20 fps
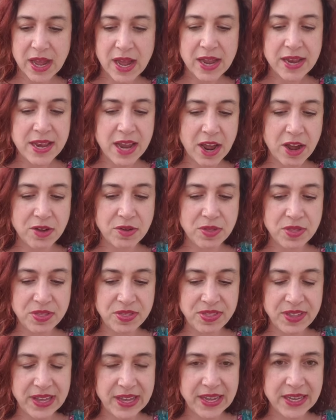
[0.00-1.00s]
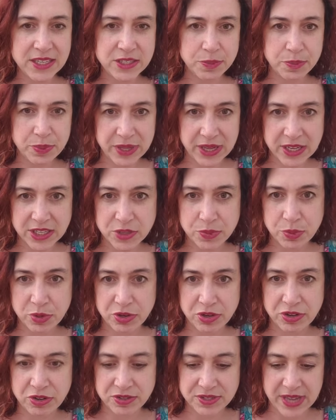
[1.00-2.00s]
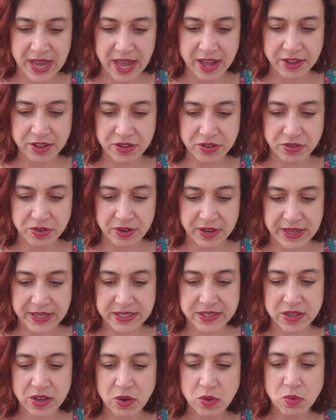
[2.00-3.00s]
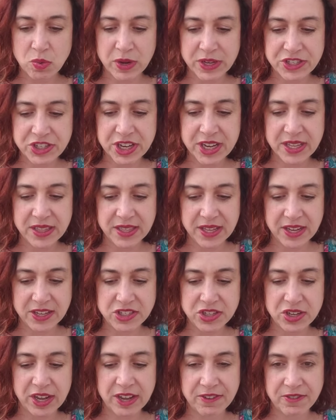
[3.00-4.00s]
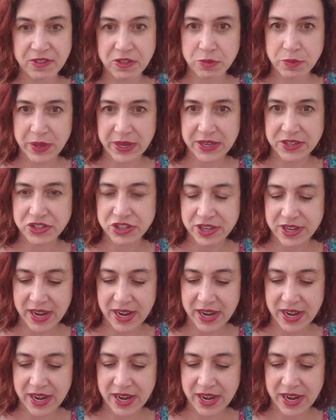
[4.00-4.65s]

Now, these plants produce alkaloids, which can lead to inflammation